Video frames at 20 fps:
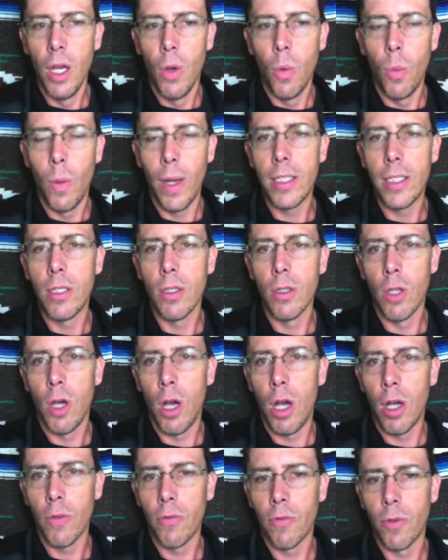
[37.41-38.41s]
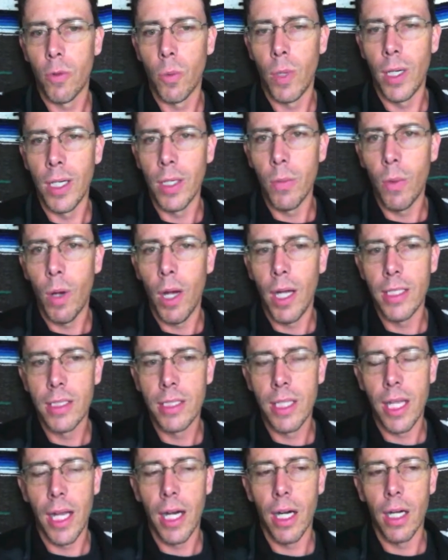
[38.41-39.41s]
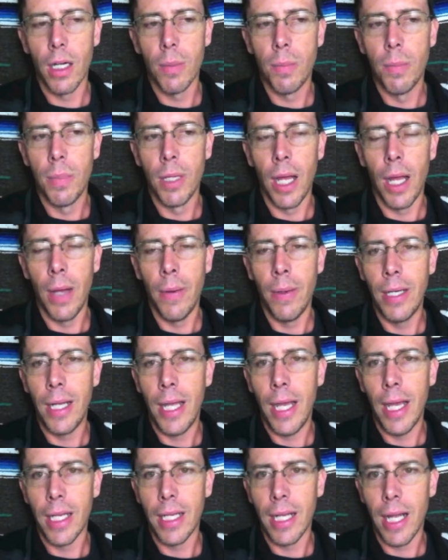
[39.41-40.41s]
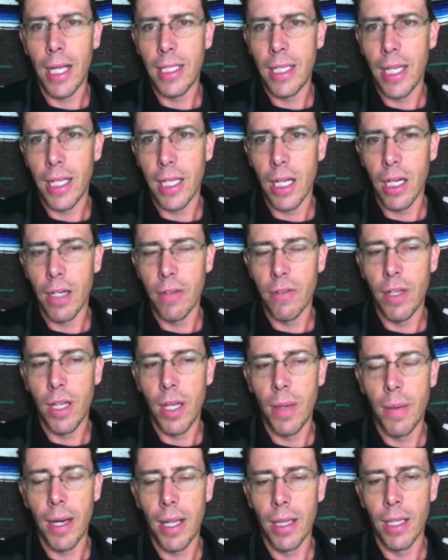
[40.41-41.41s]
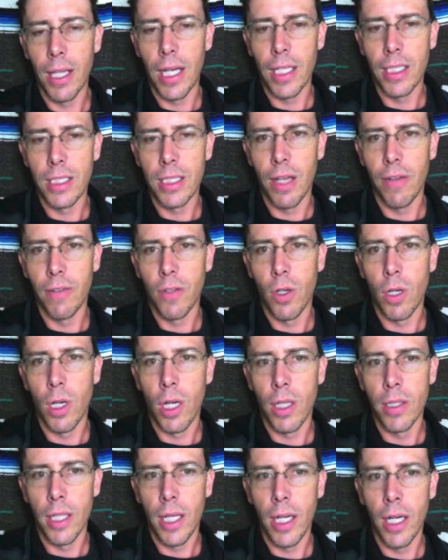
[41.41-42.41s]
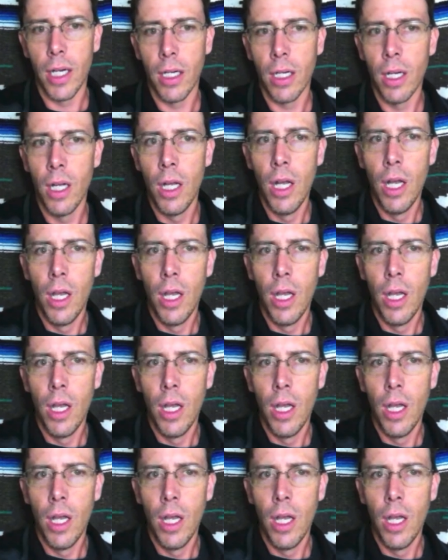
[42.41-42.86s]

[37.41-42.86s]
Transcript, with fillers: way too long for running wise there, but I went ahead and I had to take care of him. Had a lot of stuff going on there.